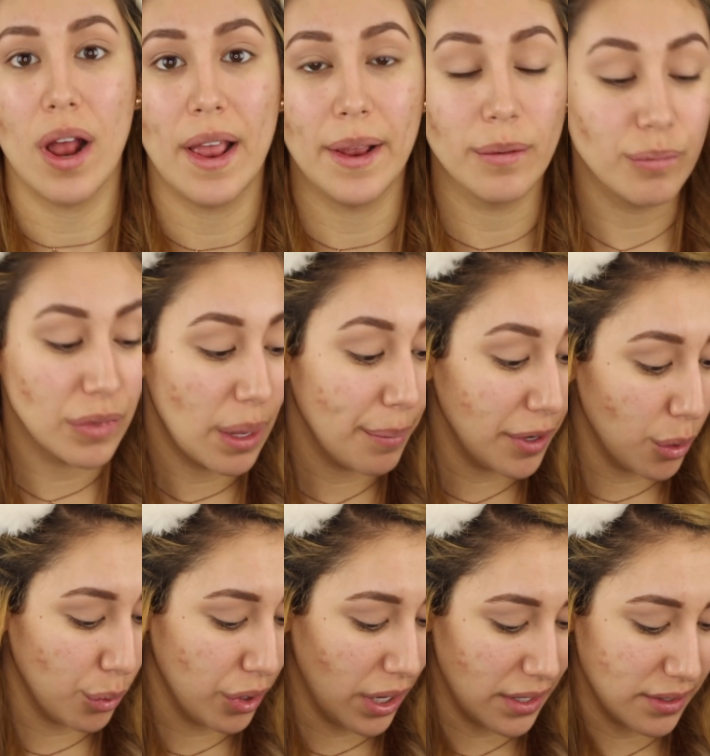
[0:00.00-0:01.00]
try it and let me know
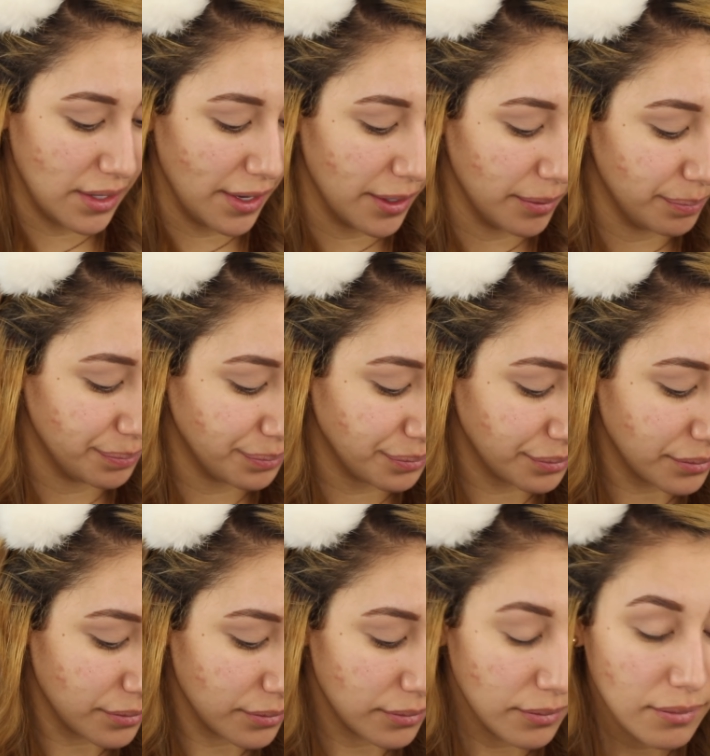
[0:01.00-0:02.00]
what you guys think.
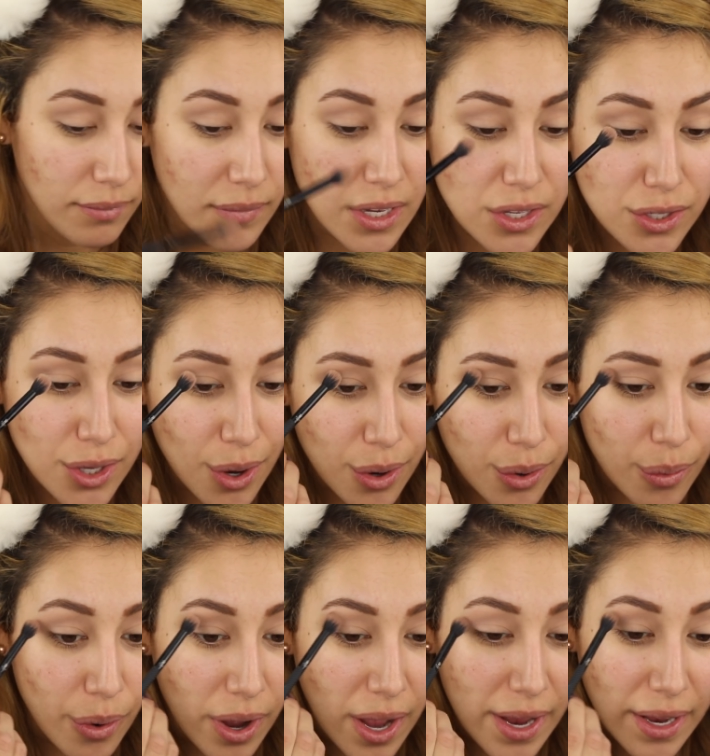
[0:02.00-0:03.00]

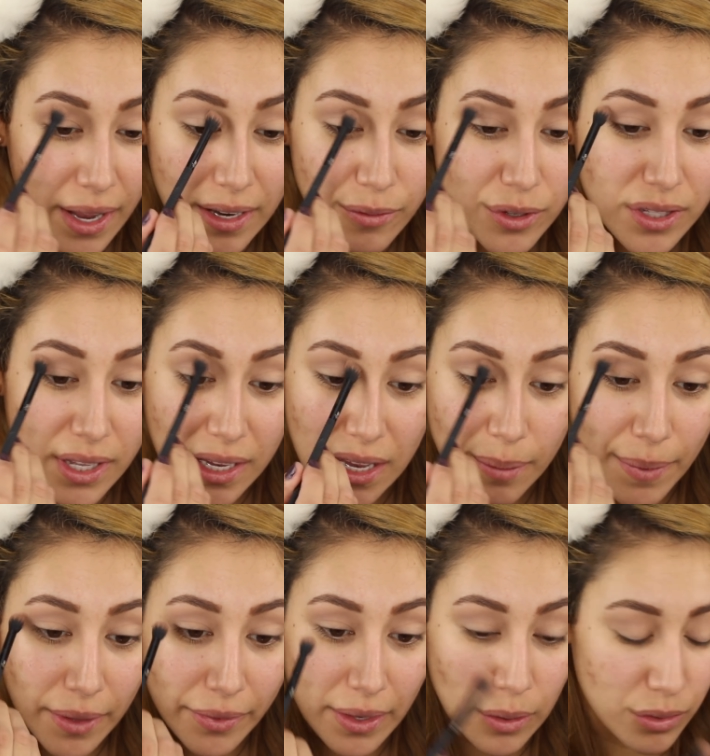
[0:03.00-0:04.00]
So I kind of was thinking
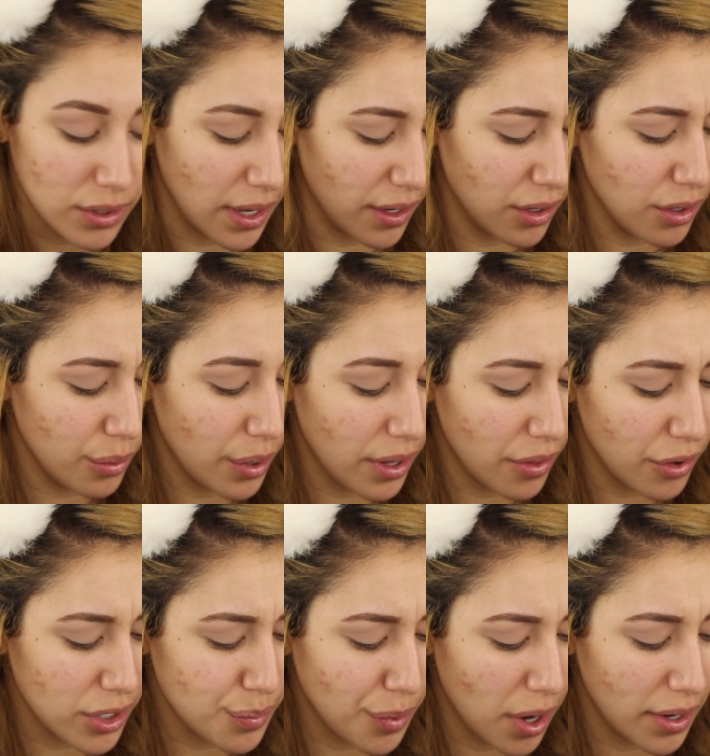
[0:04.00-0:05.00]
about that I was like, you know what,
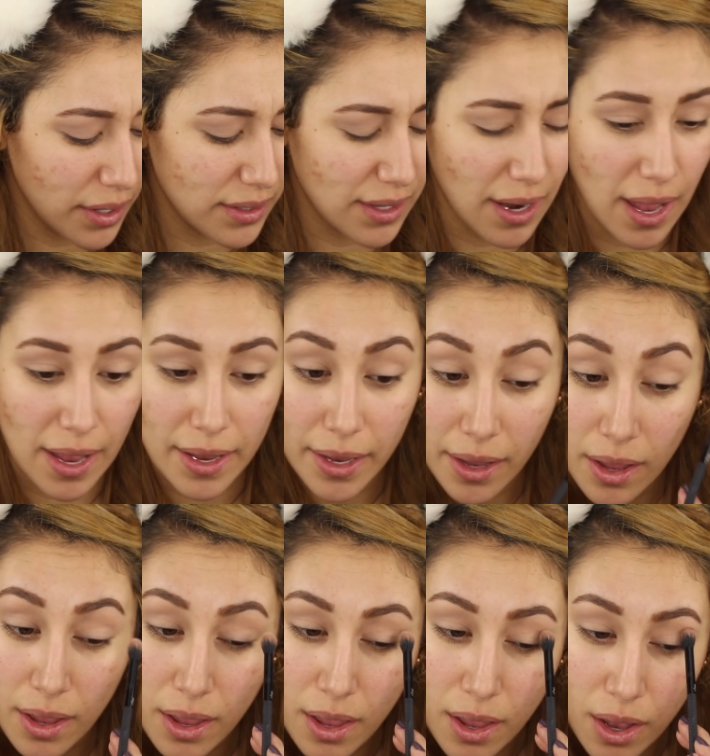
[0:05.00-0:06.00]
there's products that I
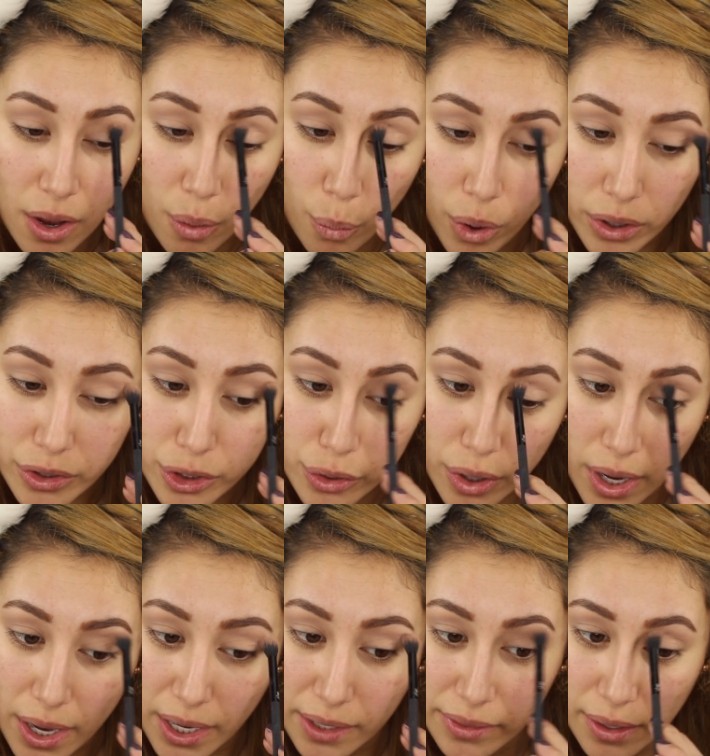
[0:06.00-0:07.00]
want to
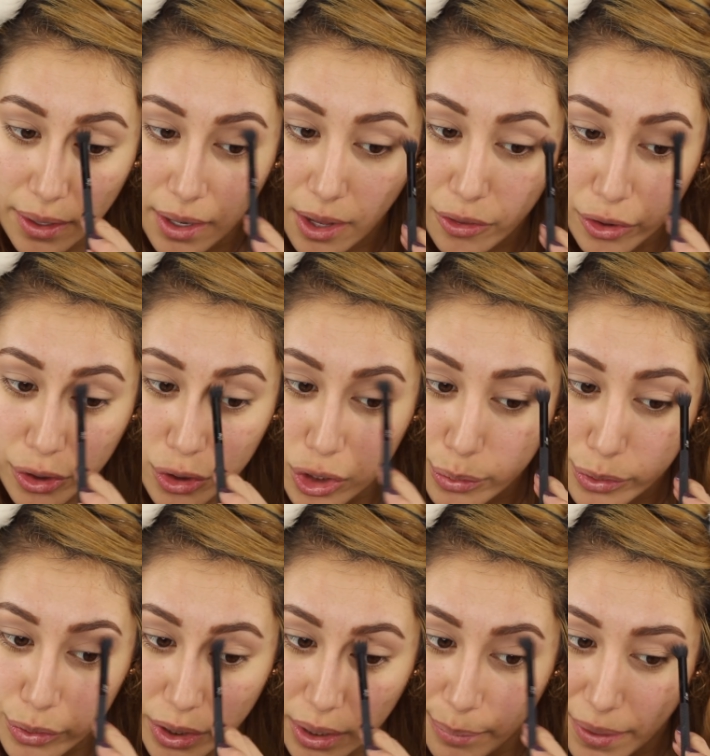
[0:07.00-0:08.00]
try and that other
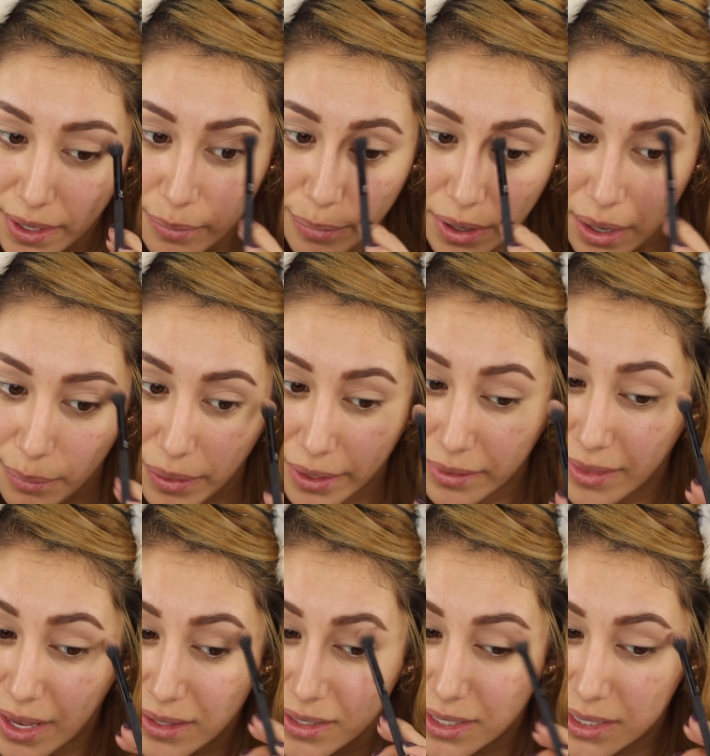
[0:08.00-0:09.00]
YouTubers recommend, but I'm like,
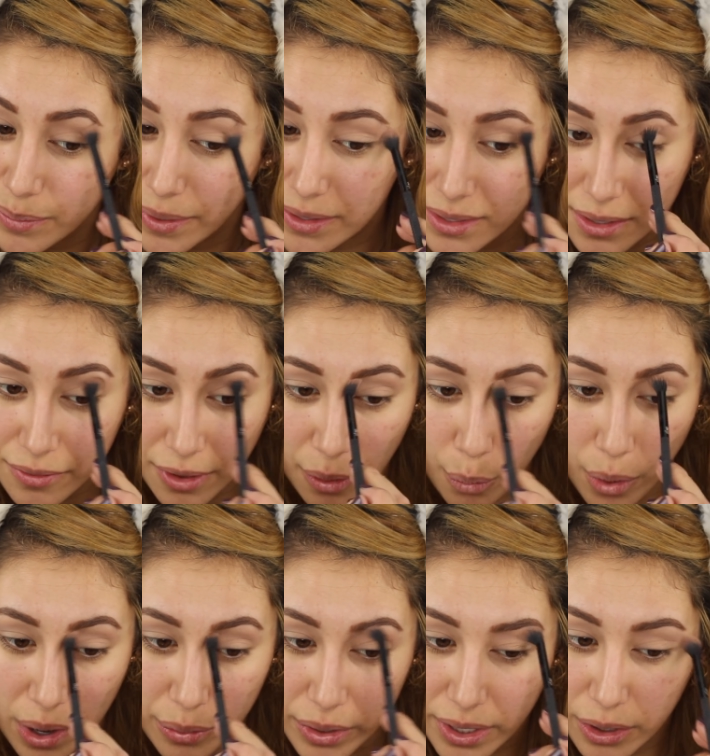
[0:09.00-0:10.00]
that's expensive. Like,
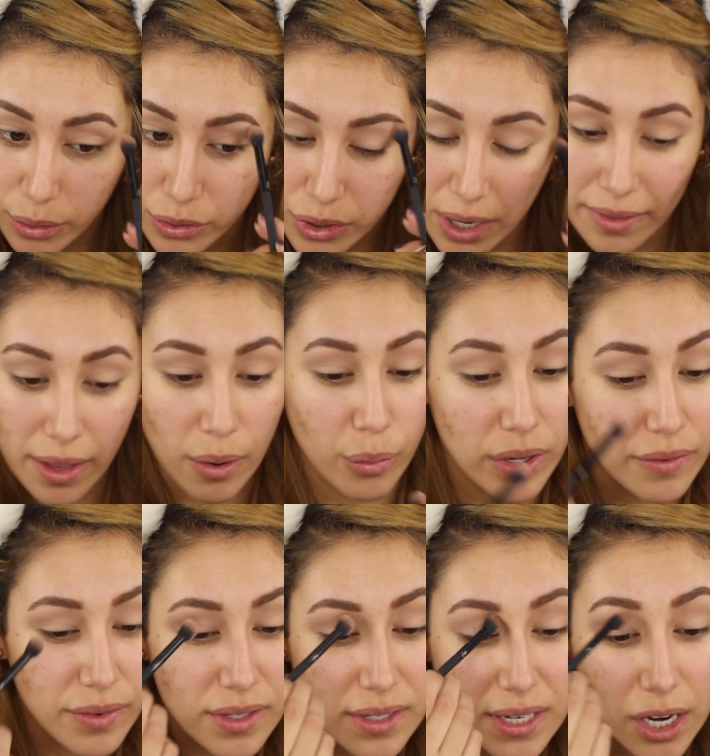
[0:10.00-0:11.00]
why would I go try that? What
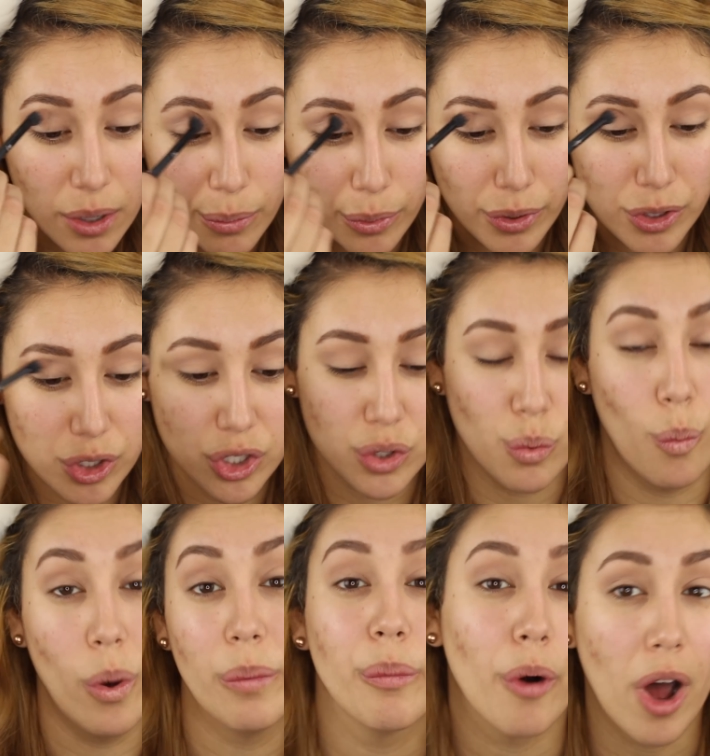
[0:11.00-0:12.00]
if it's terrible? It's just
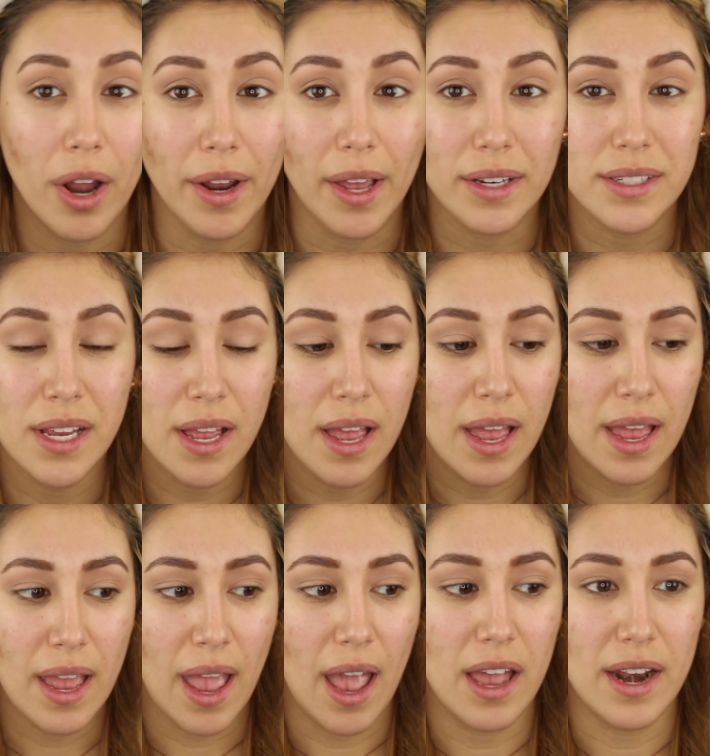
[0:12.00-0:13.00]
one product.
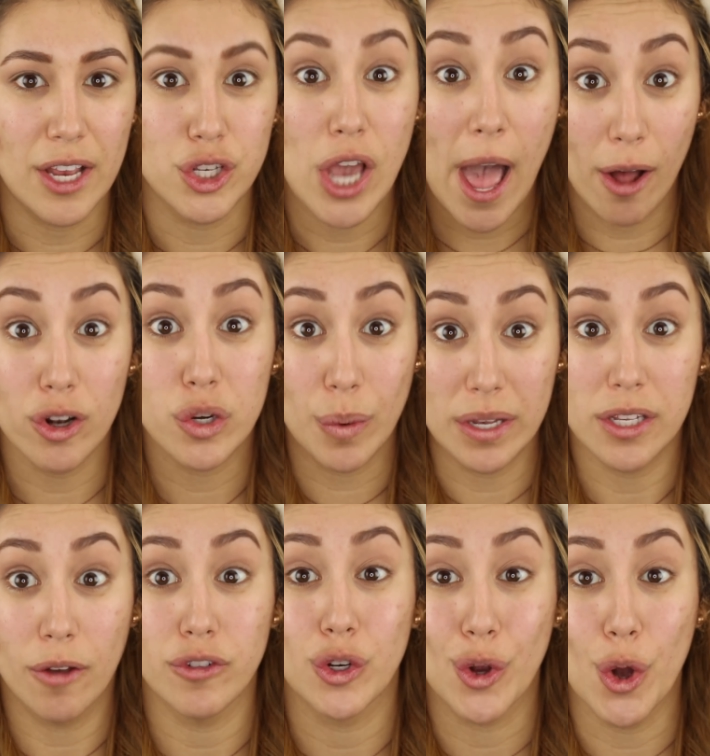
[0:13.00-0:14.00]
And I challenged
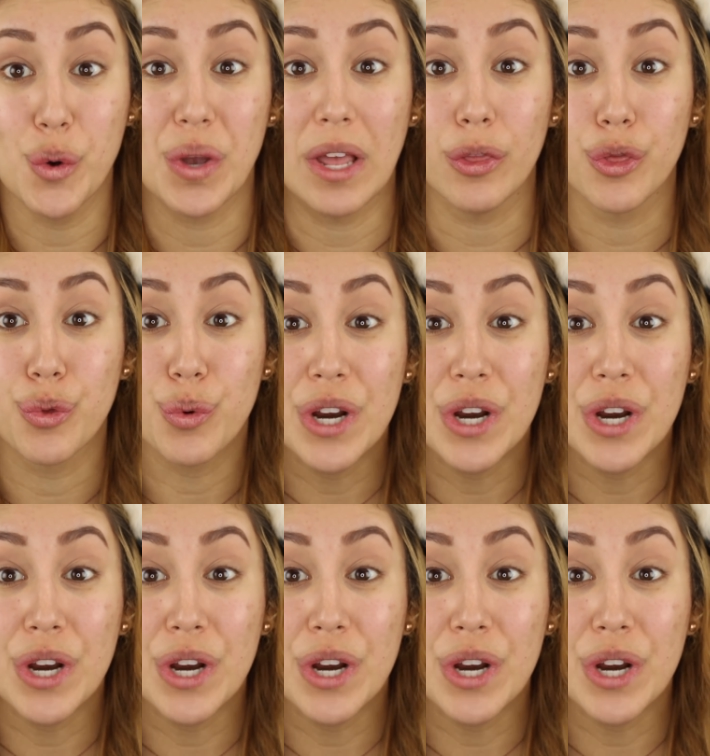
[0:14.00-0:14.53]
myself to go get